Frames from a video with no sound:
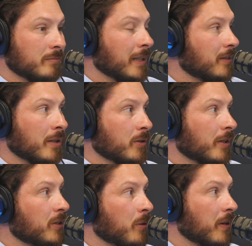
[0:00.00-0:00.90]
Those are
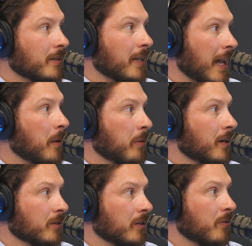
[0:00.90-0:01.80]
the two things that A
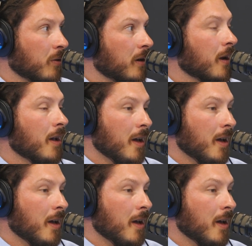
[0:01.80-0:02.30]
players look for.